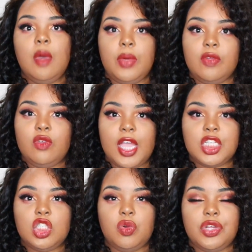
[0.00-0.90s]
but if you're
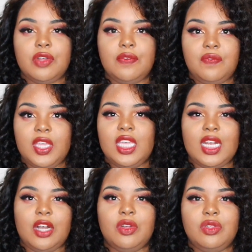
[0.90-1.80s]
actually on your feet
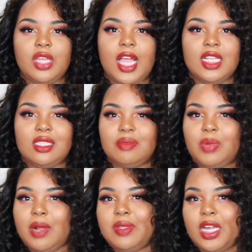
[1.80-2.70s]
and i know you guys
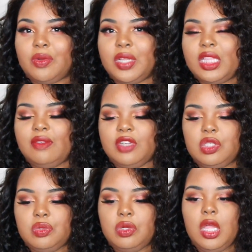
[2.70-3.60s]
probably not gonna get the
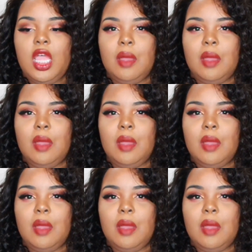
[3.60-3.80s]
visual